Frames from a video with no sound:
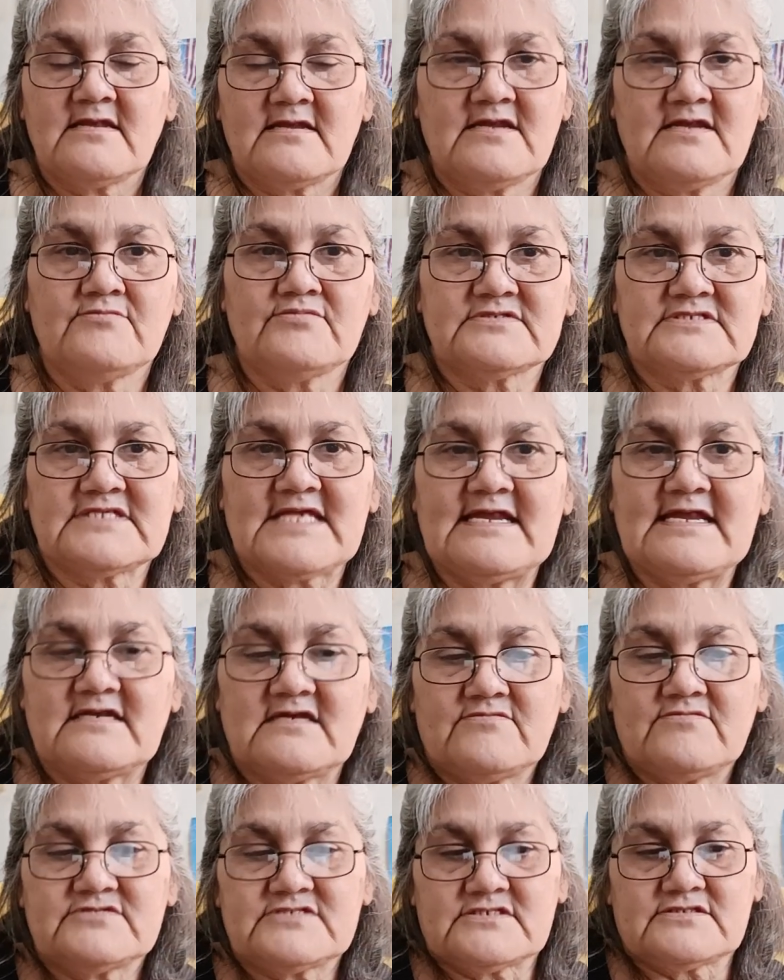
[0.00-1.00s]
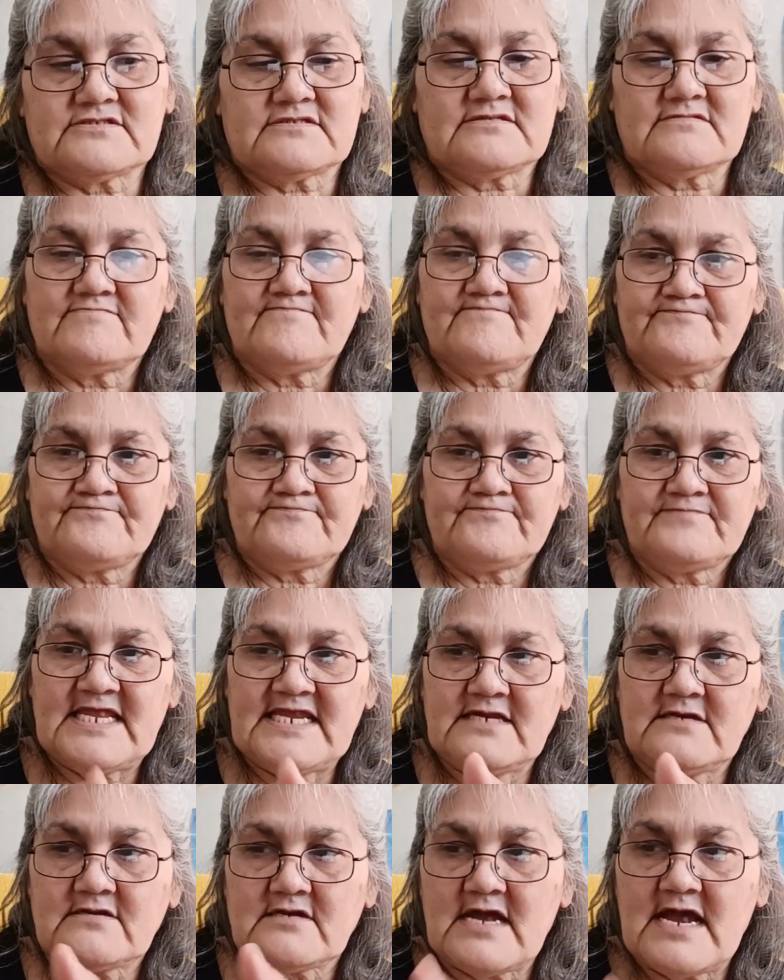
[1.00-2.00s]
It was like,
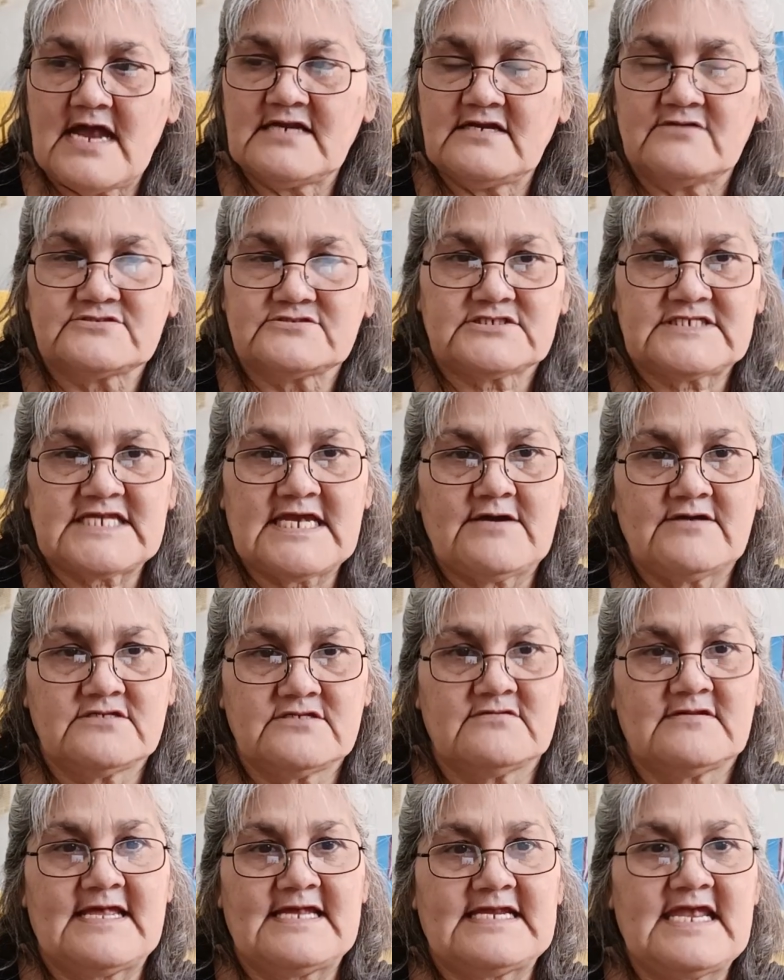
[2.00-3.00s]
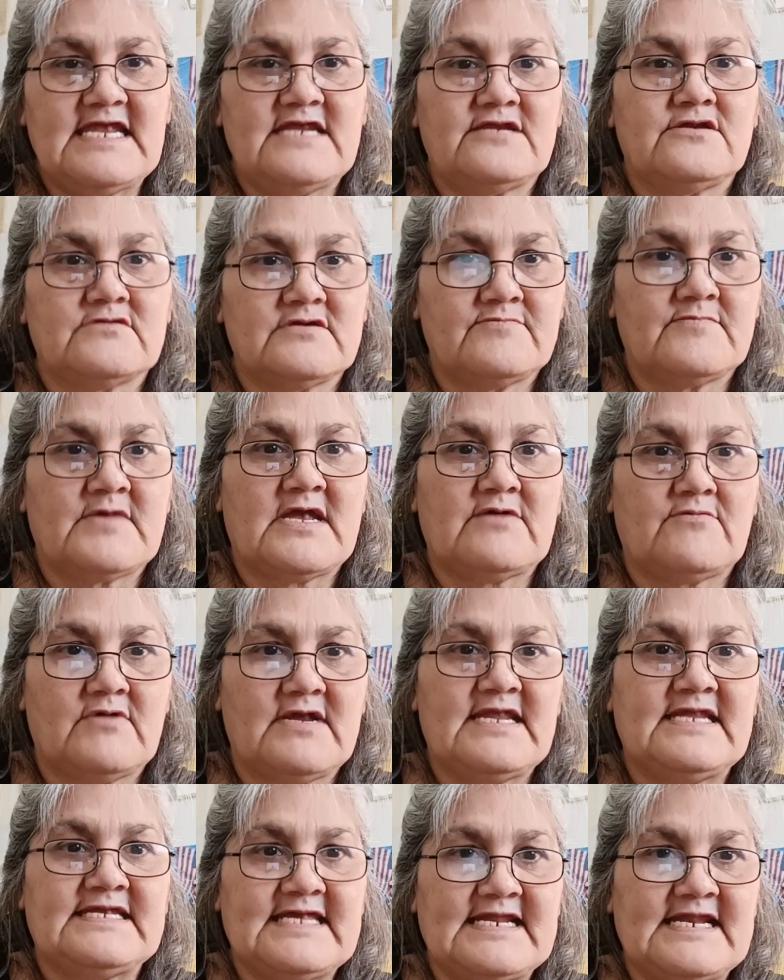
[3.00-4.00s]
they kind of tell you, like, hey, you're in my
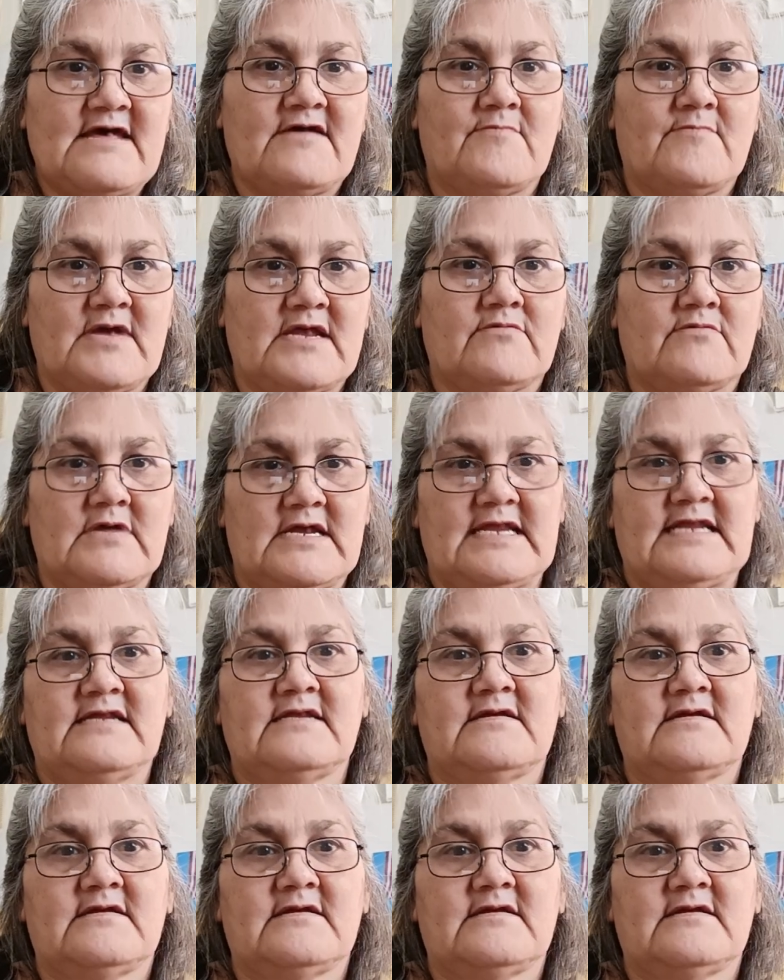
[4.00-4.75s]
way, get out of my way.